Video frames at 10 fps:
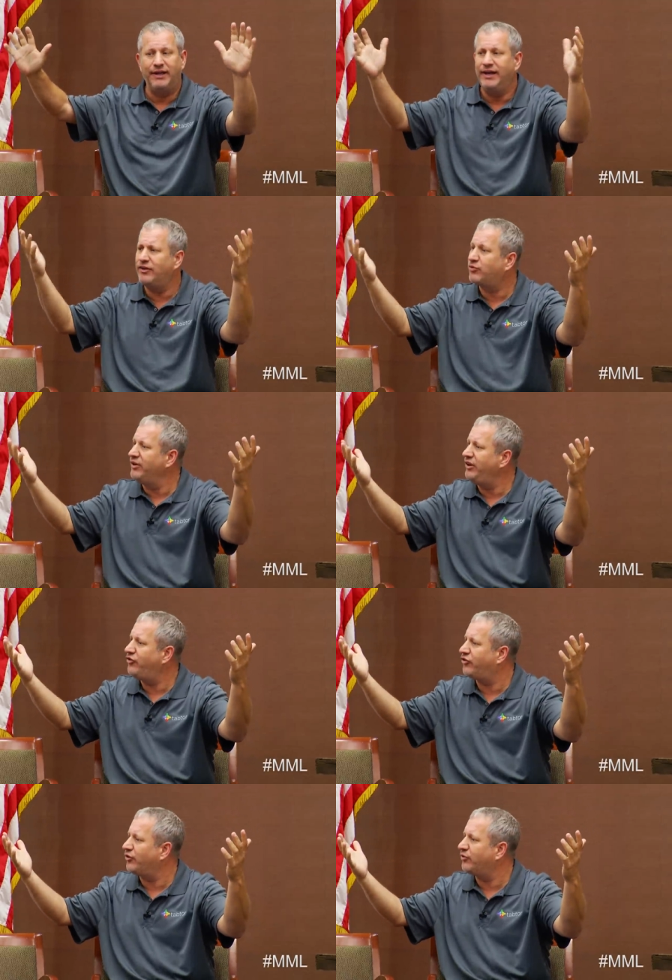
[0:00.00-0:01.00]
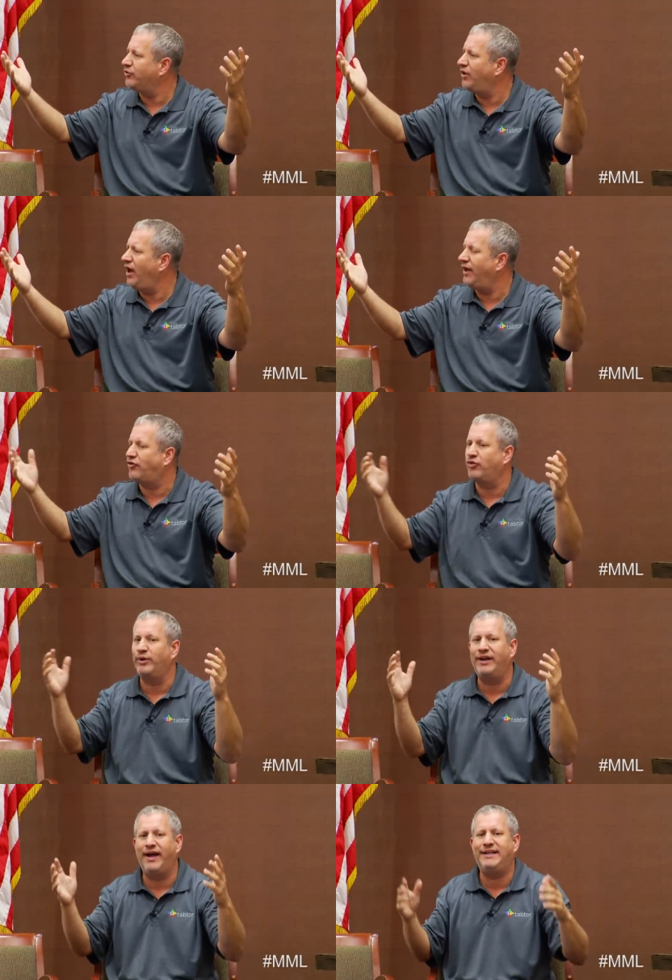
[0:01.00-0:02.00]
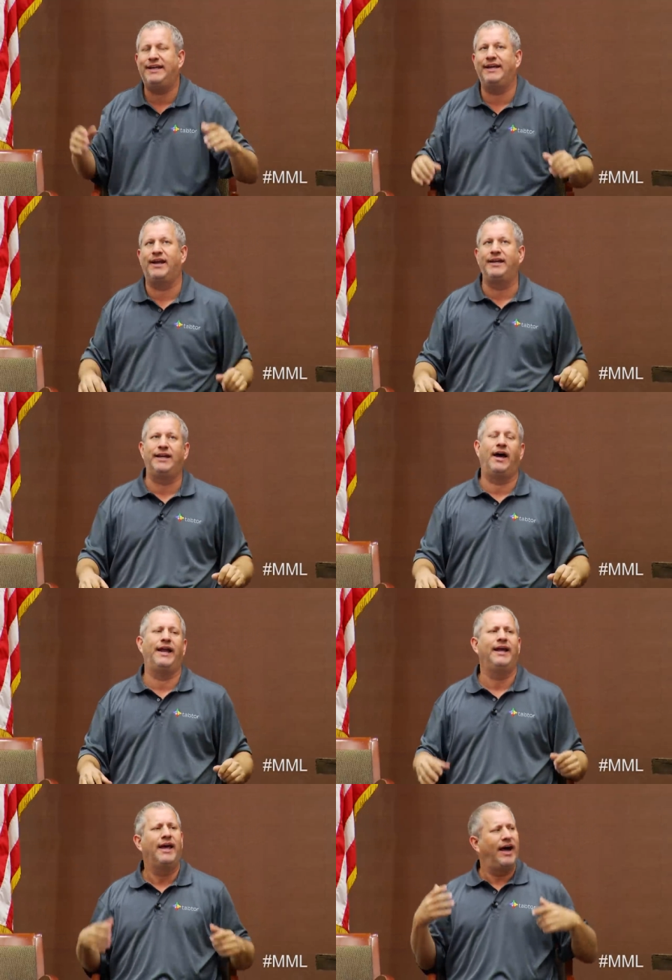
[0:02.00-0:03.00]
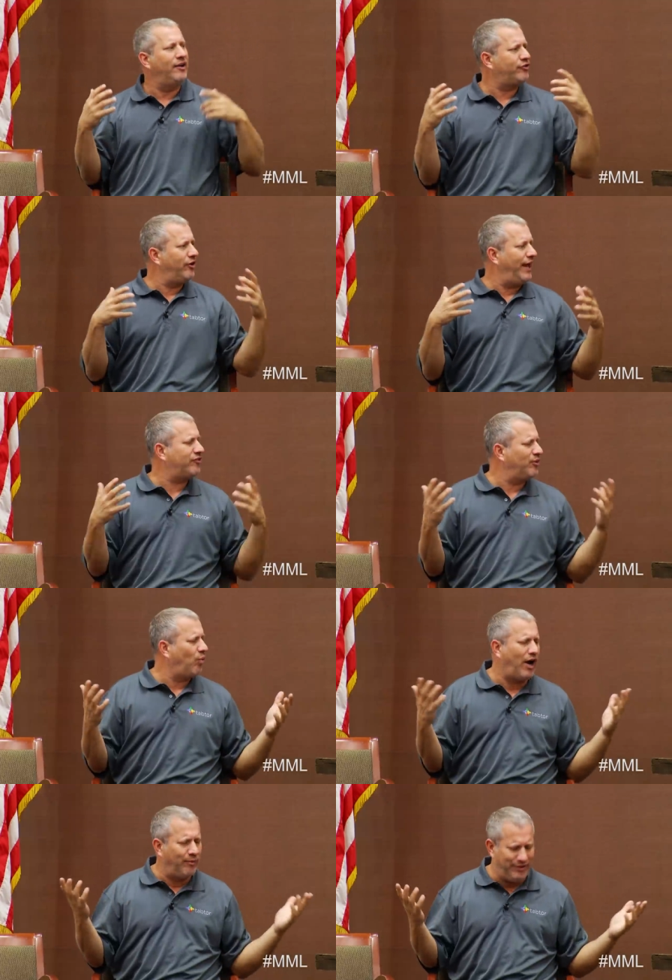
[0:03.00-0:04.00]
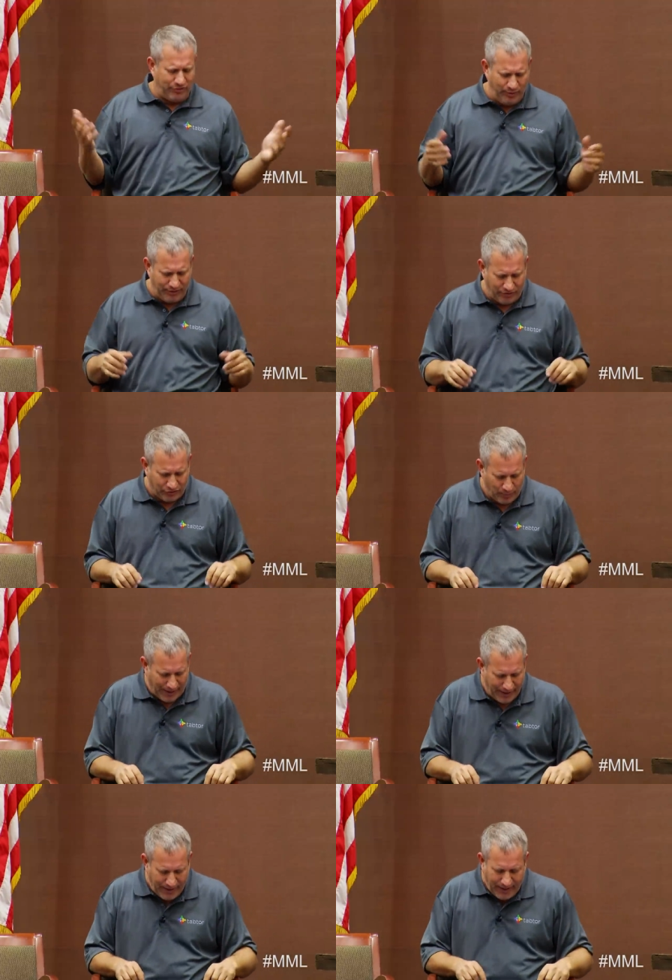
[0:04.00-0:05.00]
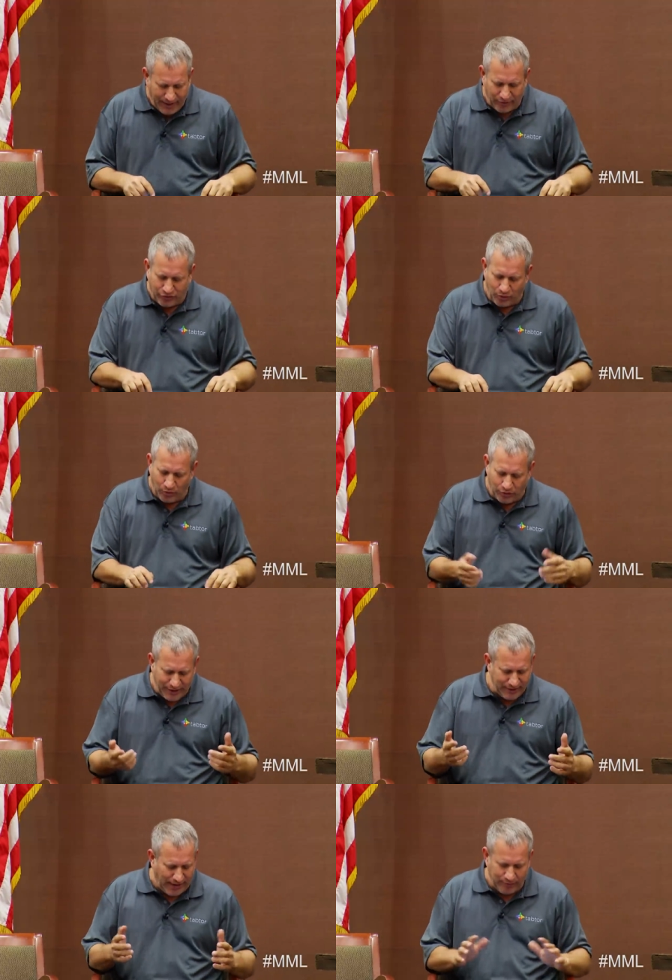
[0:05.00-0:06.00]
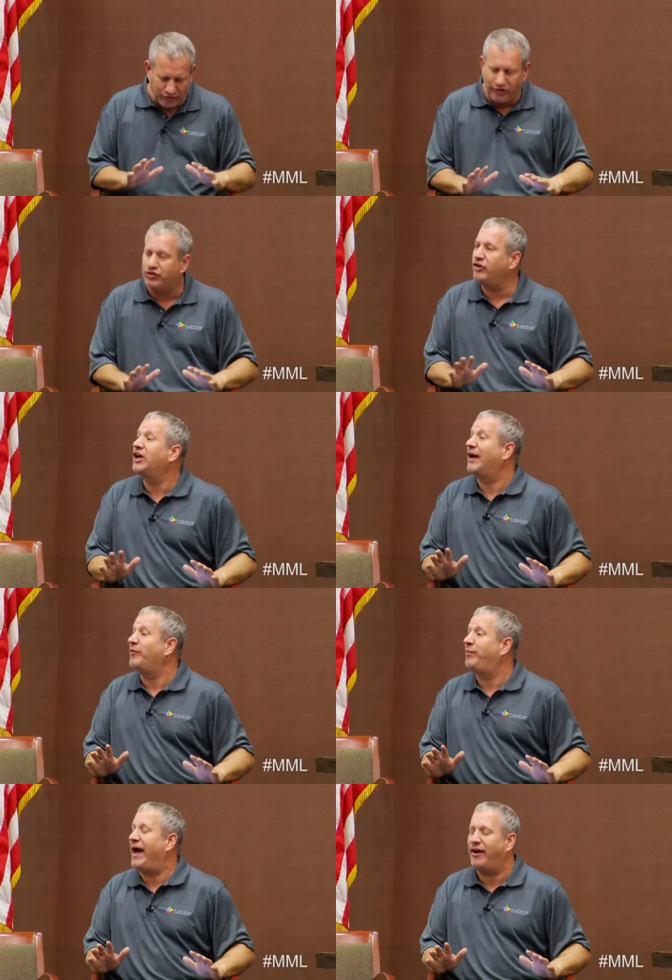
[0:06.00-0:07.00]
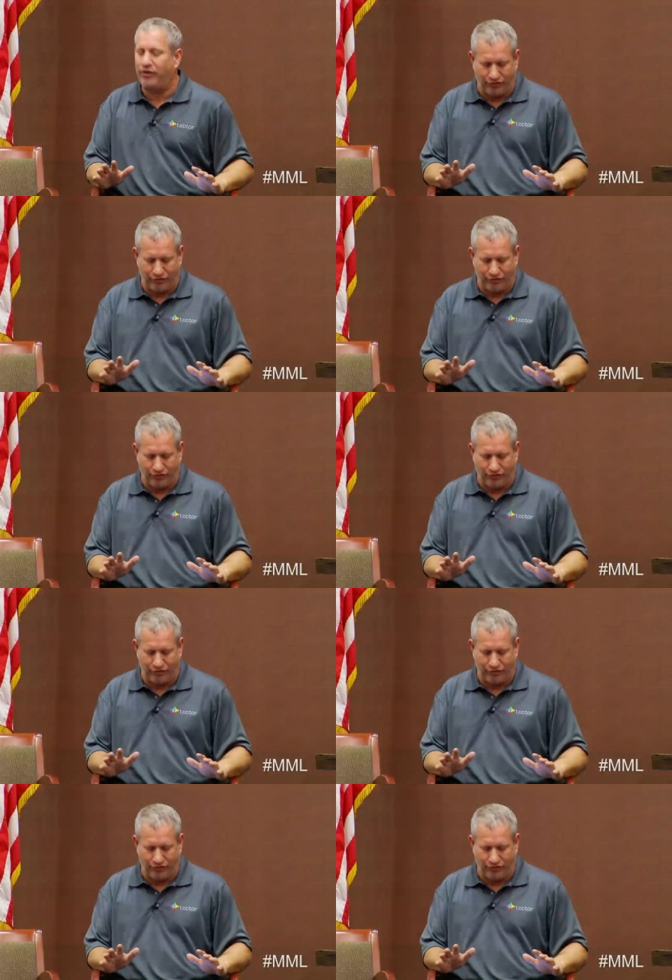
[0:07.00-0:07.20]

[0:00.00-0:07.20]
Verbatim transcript: It's really 0 through 9. So in 98, 99, I started asking, why are we doing it this way? And so look at, I'm just gonna show you a couple patterns